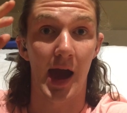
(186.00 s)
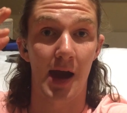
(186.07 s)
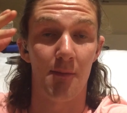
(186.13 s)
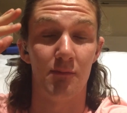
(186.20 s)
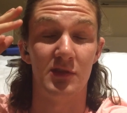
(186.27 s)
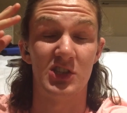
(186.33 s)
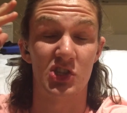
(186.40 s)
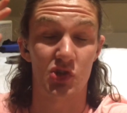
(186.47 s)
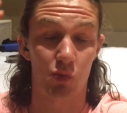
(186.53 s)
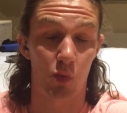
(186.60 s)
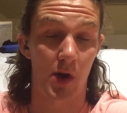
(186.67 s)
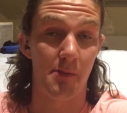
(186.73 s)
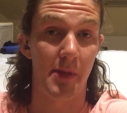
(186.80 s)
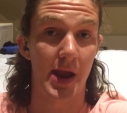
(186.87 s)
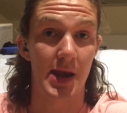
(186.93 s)
am
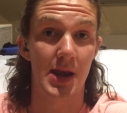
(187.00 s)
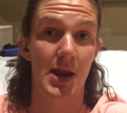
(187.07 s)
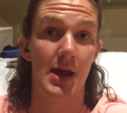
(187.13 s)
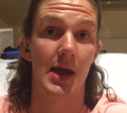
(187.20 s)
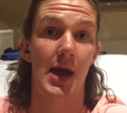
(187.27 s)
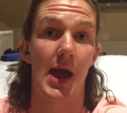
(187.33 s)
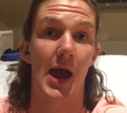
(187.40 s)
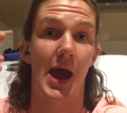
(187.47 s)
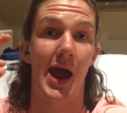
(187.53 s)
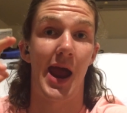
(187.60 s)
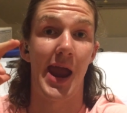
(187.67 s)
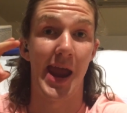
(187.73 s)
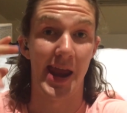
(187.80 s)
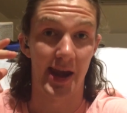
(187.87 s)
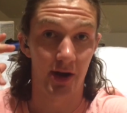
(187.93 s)
swimming
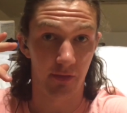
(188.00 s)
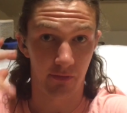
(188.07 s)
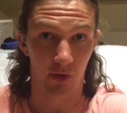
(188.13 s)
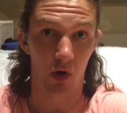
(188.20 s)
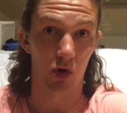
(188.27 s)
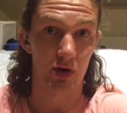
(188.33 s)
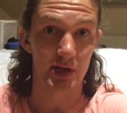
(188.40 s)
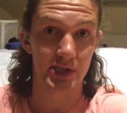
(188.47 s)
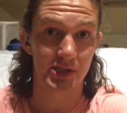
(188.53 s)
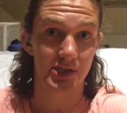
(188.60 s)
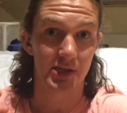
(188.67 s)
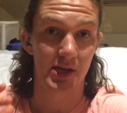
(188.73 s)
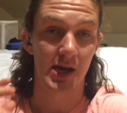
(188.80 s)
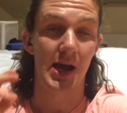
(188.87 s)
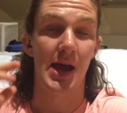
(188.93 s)
in the
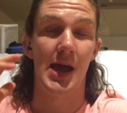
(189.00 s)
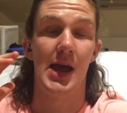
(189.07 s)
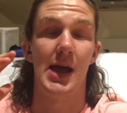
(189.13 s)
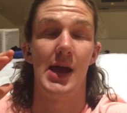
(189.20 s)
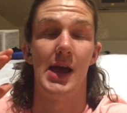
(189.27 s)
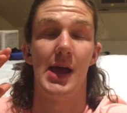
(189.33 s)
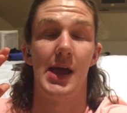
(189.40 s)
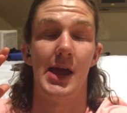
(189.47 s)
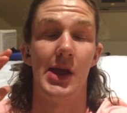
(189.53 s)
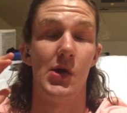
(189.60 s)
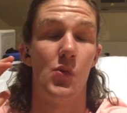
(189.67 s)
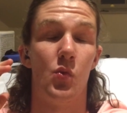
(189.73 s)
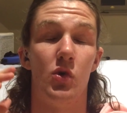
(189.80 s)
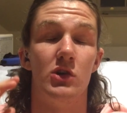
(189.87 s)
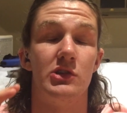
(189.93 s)
forest,
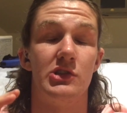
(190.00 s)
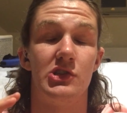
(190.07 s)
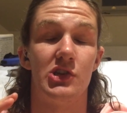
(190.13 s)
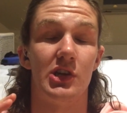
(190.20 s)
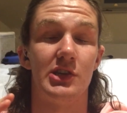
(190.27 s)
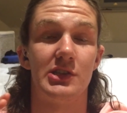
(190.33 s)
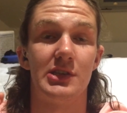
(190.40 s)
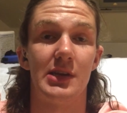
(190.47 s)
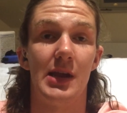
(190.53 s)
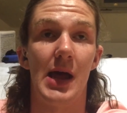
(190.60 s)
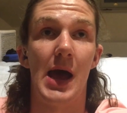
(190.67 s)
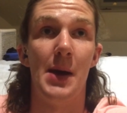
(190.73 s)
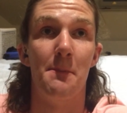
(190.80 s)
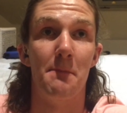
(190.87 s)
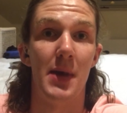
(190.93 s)
it was just
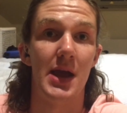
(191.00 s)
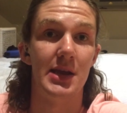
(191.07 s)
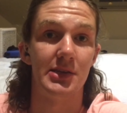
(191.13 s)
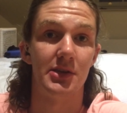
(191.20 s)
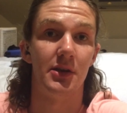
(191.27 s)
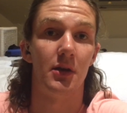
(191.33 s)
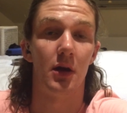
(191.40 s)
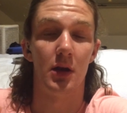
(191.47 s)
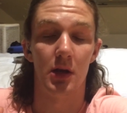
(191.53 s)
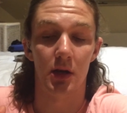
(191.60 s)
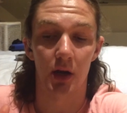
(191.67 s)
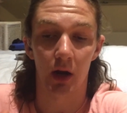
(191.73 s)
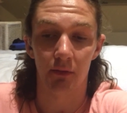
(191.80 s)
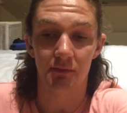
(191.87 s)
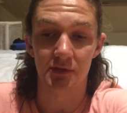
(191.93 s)
amazing. I
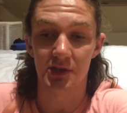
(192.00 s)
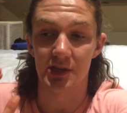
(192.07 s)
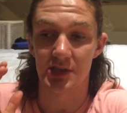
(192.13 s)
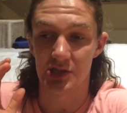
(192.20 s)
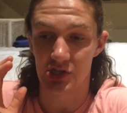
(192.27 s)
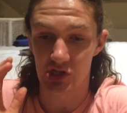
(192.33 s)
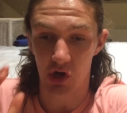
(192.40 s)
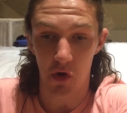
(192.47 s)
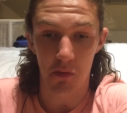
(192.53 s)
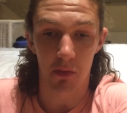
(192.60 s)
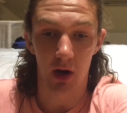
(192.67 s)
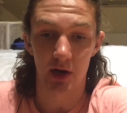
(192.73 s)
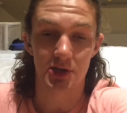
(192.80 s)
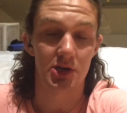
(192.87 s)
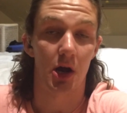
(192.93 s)
loved it so
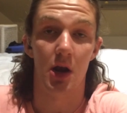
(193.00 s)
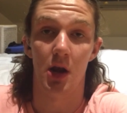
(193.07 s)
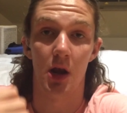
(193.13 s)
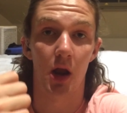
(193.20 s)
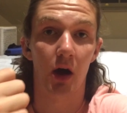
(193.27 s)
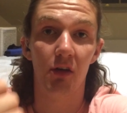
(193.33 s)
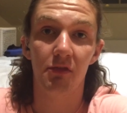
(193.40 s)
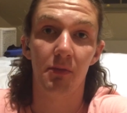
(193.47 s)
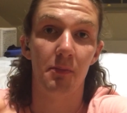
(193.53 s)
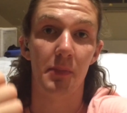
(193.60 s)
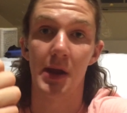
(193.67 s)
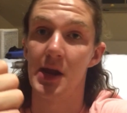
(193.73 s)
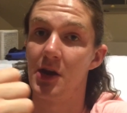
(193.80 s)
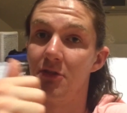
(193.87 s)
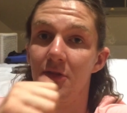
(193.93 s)
much. I love
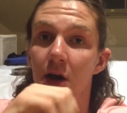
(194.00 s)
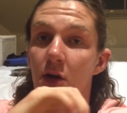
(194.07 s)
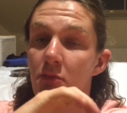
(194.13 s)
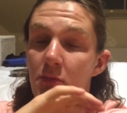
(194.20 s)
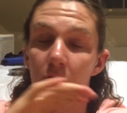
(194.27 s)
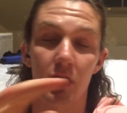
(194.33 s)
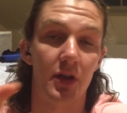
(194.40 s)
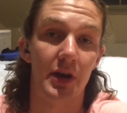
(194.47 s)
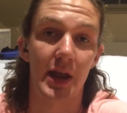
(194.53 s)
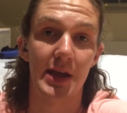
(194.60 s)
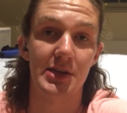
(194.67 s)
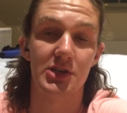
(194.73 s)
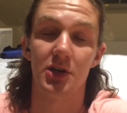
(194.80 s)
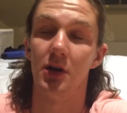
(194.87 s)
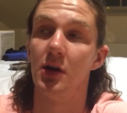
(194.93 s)
being around Mother
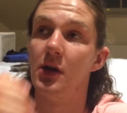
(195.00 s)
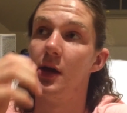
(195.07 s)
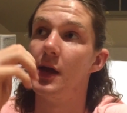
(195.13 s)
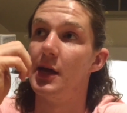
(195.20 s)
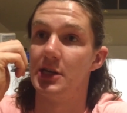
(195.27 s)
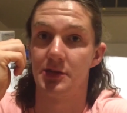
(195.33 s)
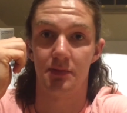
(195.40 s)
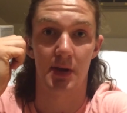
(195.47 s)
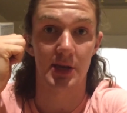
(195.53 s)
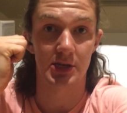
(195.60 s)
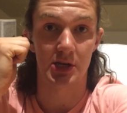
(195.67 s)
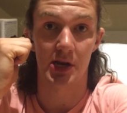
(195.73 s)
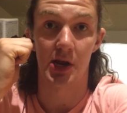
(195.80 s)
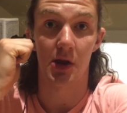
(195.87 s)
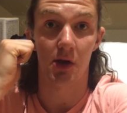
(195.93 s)
Nature,
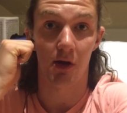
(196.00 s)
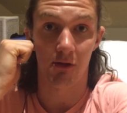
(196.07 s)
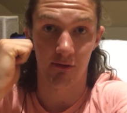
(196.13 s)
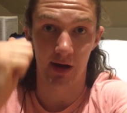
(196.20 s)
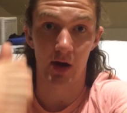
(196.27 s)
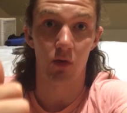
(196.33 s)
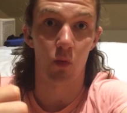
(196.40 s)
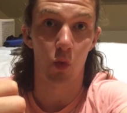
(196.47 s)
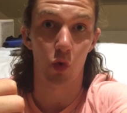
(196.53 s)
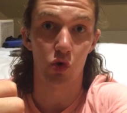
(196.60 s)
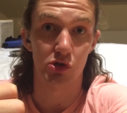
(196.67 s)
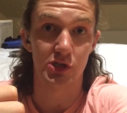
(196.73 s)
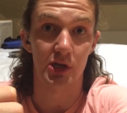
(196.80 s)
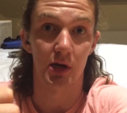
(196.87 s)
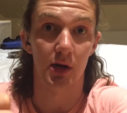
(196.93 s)
especially around
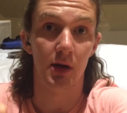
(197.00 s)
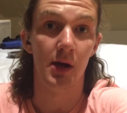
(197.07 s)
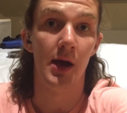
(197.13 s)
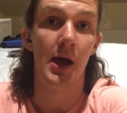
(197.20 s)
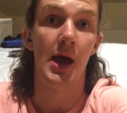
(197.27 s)
water.